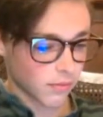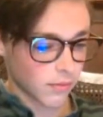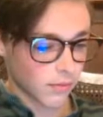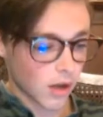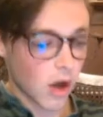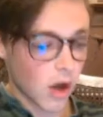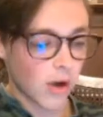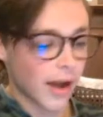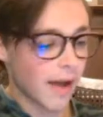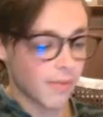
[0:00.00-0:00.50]

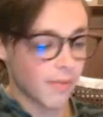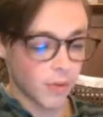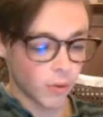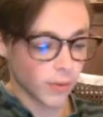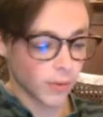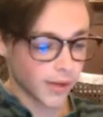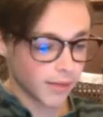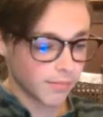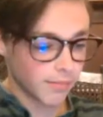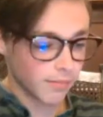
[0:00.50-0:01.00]
Okay, the
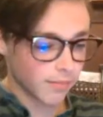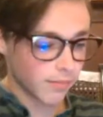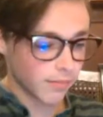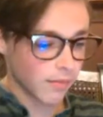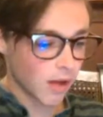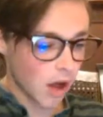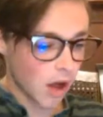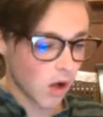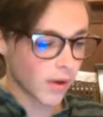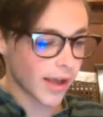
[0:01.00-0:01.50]
Reid.
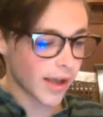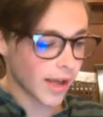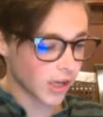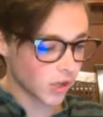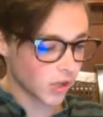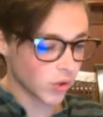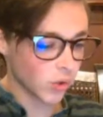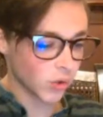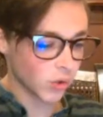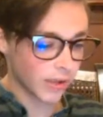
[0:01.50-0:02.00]
Okay,
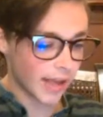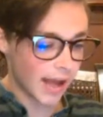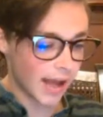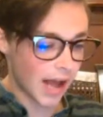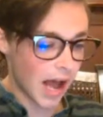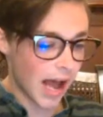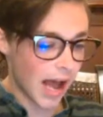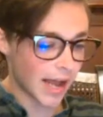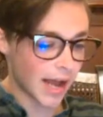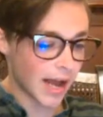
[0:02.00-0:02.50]
cool.
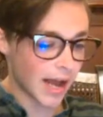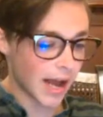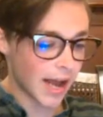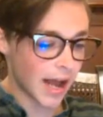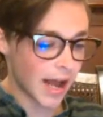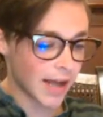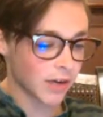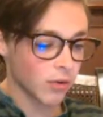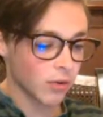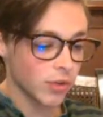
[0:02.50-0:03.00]
Yeah,
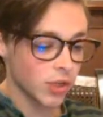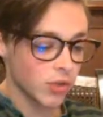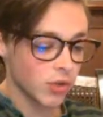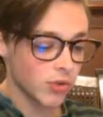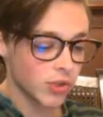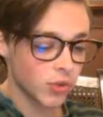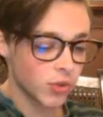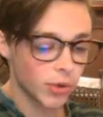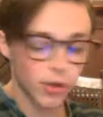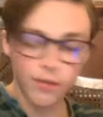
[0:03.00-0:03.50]
I don't
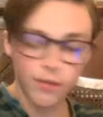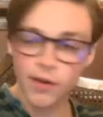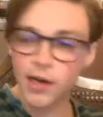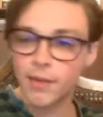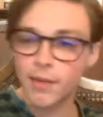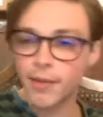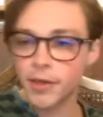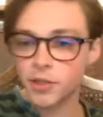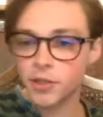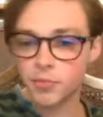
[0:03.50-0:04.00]
use Twitter
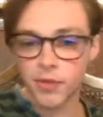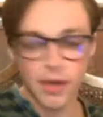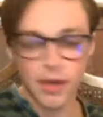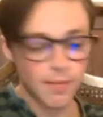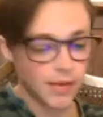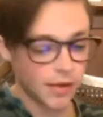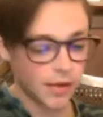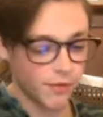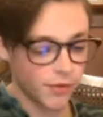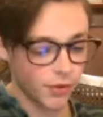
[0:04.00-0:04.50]
very much, but I
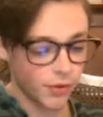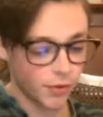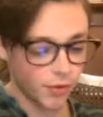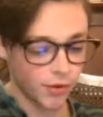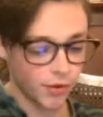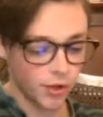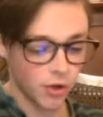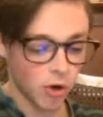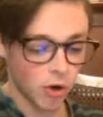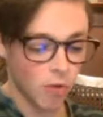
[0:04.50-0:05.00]
mean, if
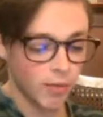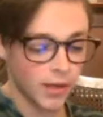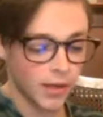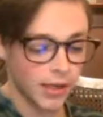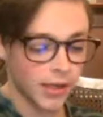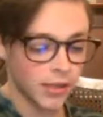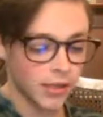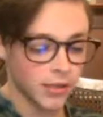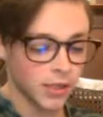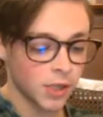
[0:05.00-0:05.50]
you're hoping to
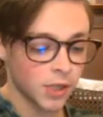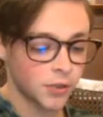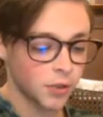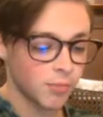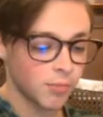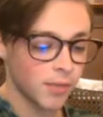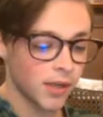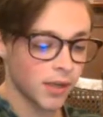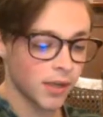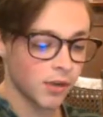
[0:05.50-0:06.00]
get in touch
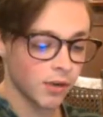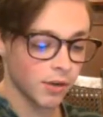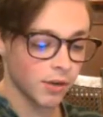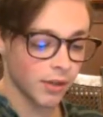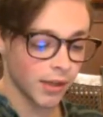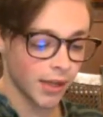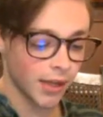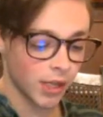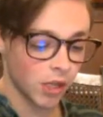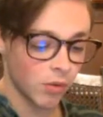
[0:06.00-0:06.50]
with me or
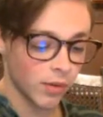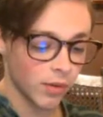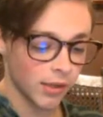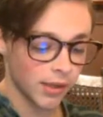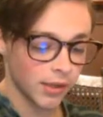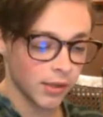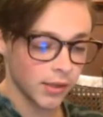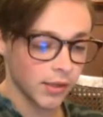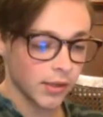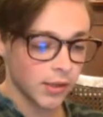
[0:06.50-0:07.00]
you want
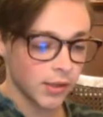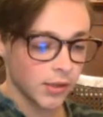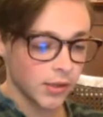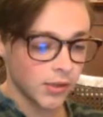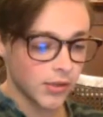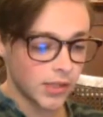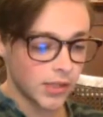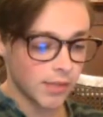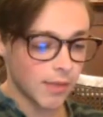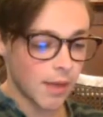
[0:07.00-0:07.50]
to
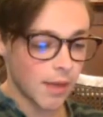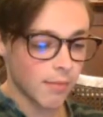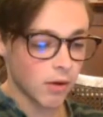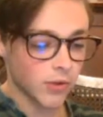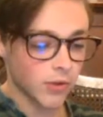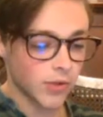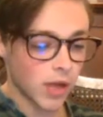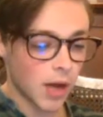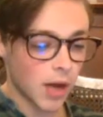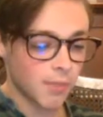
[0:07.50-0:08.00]
see my
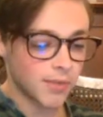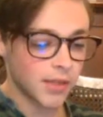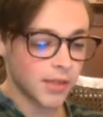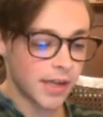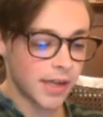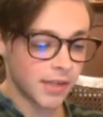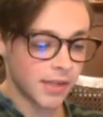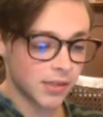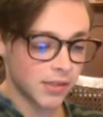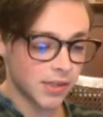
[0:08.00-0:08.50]
most
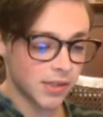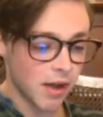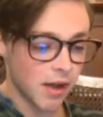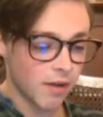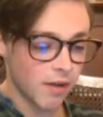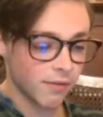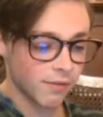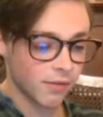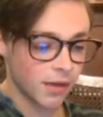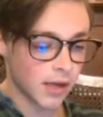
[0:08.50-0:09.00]
up-to-date
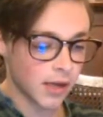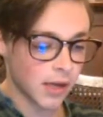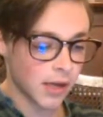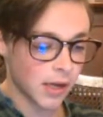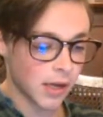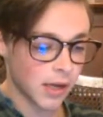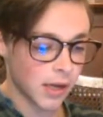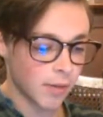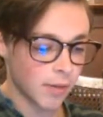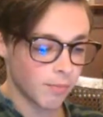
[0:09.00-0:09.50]
stuff,
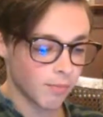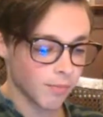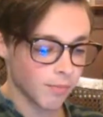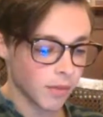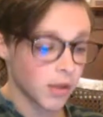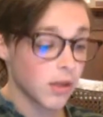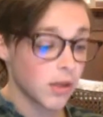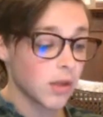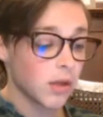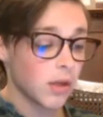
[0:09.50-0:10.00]

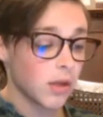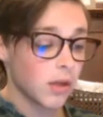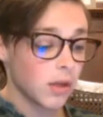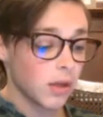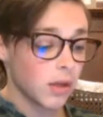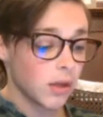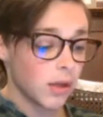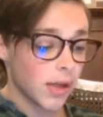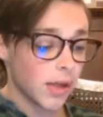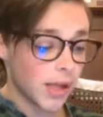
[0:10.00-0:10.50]

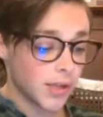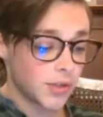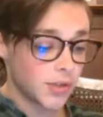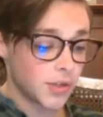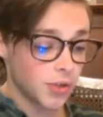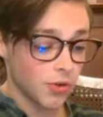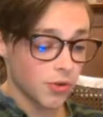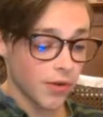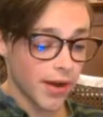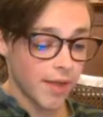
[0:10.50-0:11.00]

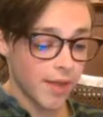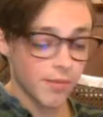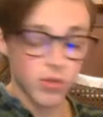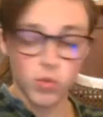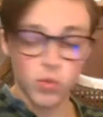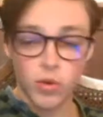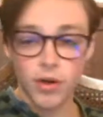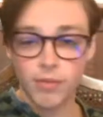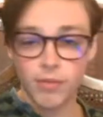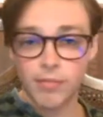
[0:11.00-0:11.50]
Instagram
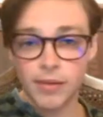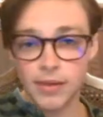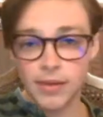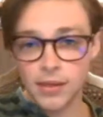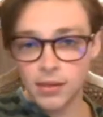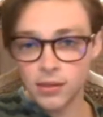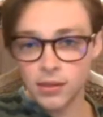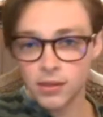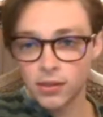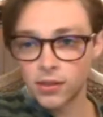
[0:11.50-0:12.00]
is where to
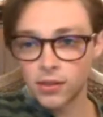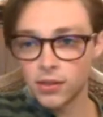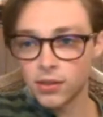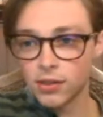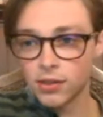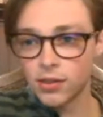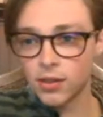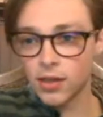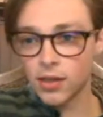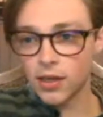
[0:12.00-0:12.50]
be.
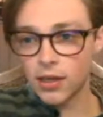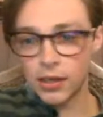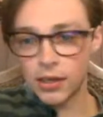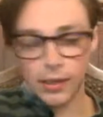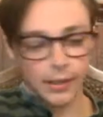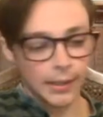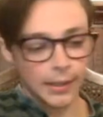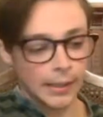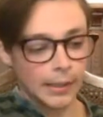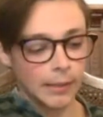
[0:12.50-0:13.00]

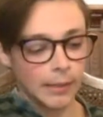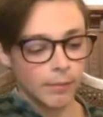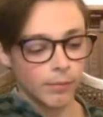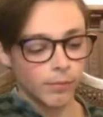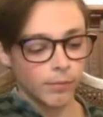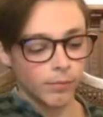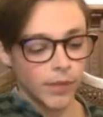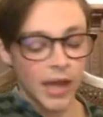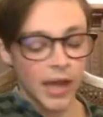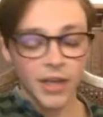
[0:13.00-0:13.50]

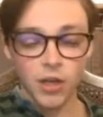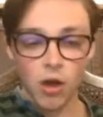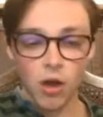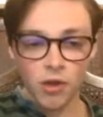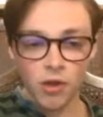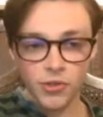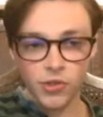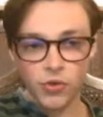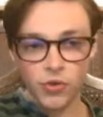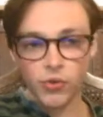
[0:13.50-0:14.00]

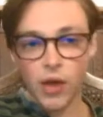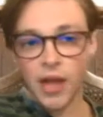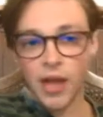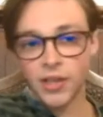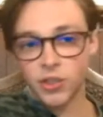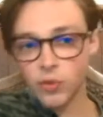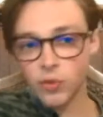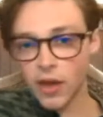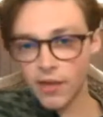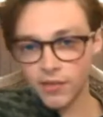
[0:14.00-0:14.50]
I
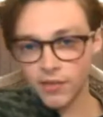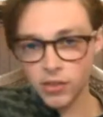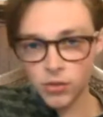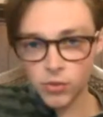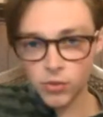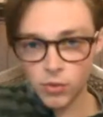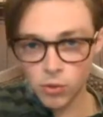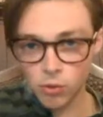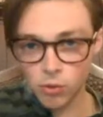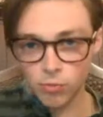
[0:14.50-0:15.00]
do have a
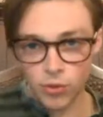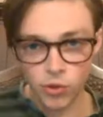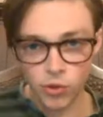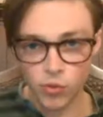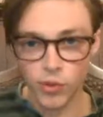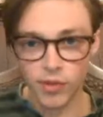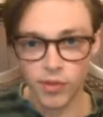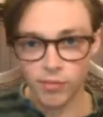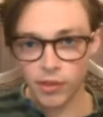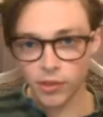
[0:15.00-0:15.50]
YouTube, just
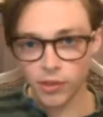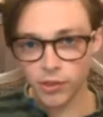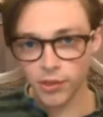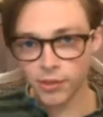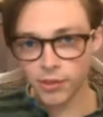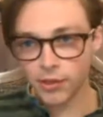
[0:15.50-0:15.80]
Reid Miller,